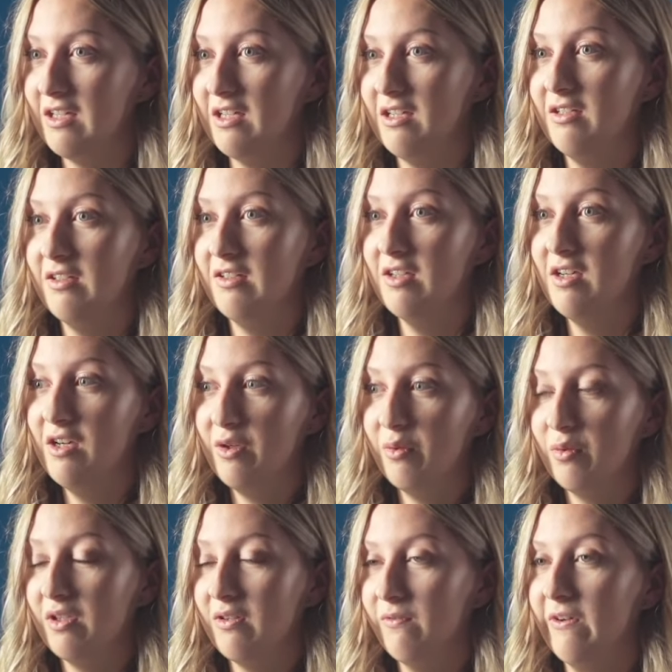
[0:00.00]
and
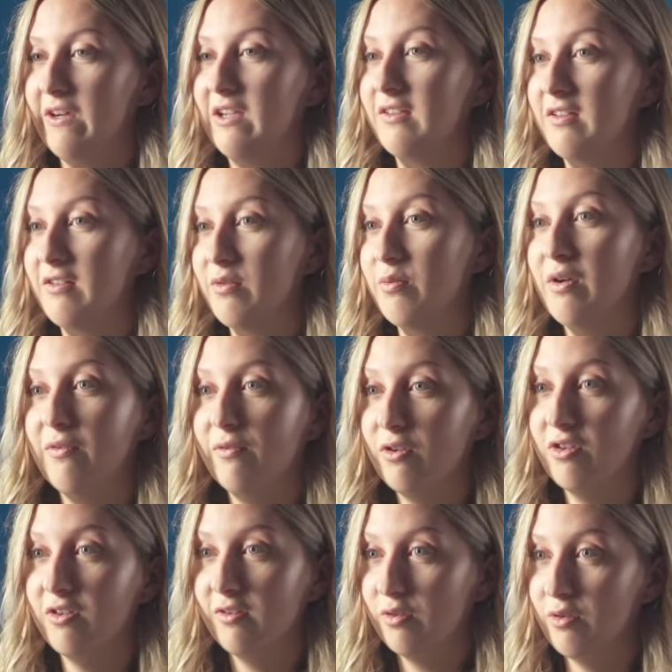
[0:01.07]
we invited the
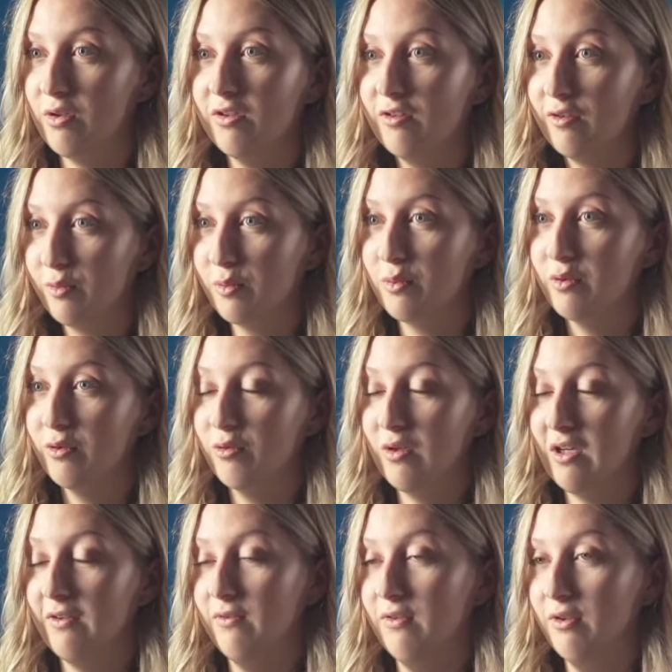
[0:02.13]
refugees to our school to
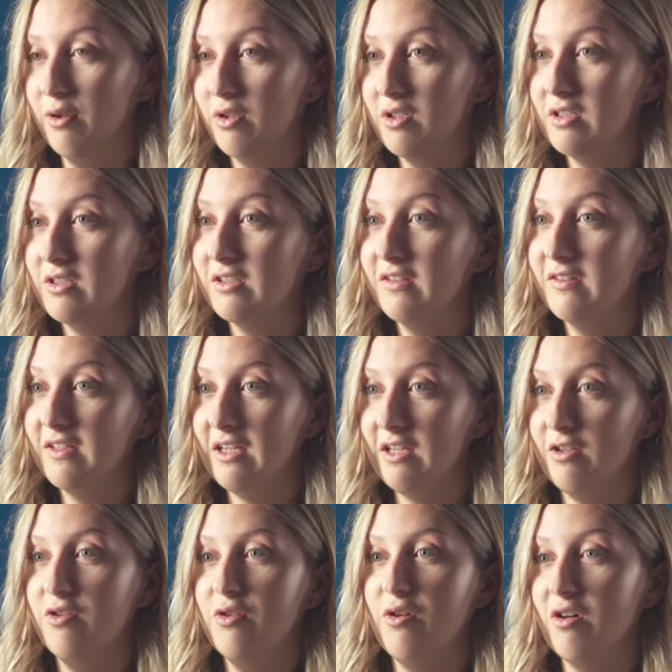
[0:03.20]
have circles
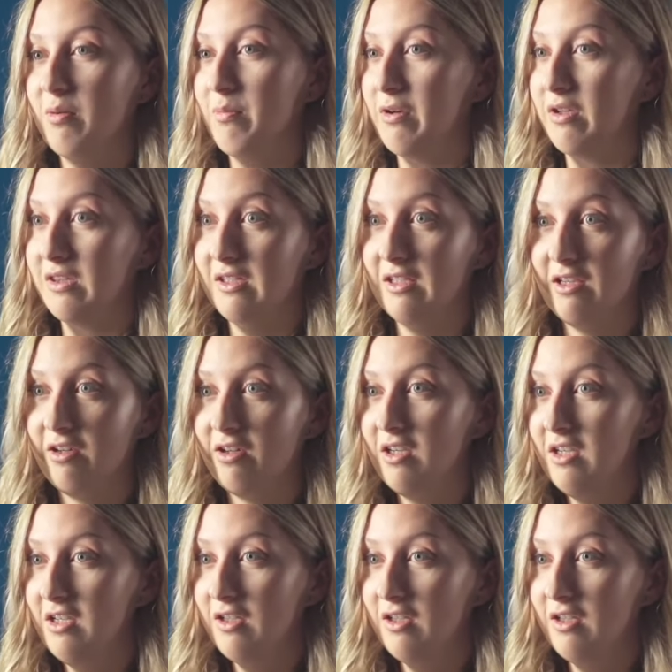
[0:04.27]
and talk about their